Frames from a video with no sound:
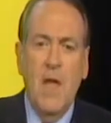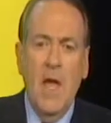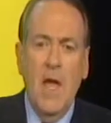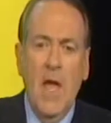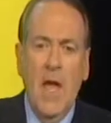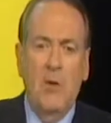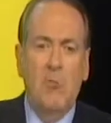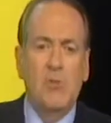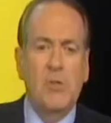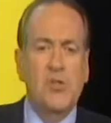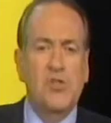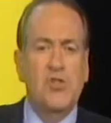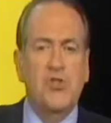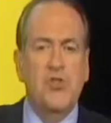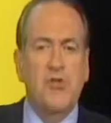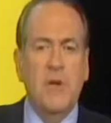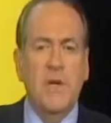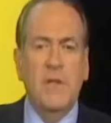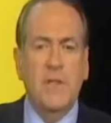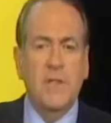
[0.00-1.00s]
It was
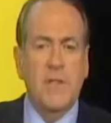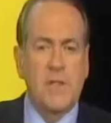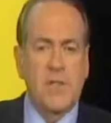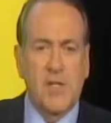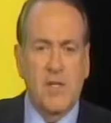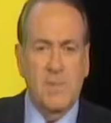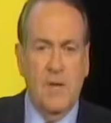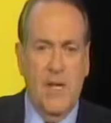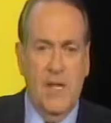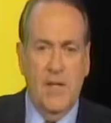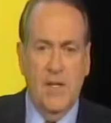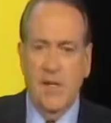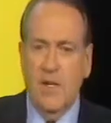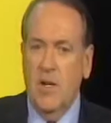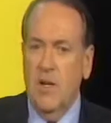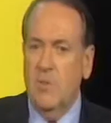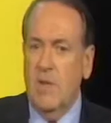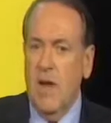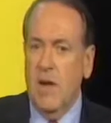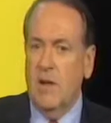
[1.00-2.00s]
drilled into me that no
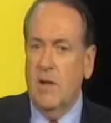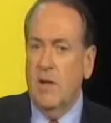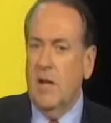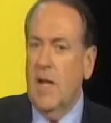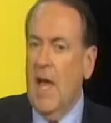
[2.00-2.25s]
matter